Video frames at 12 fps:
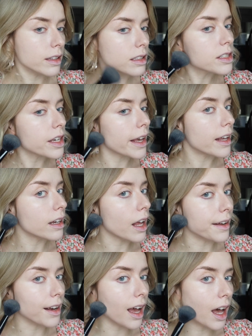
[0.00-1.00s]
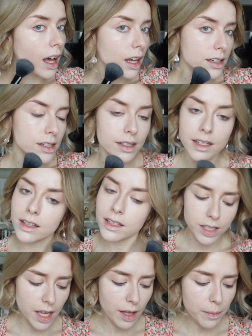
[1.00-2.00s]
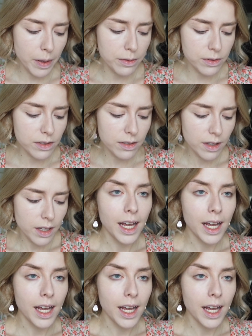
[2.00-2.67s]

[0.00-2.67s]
the chin and underneath the cheekbones.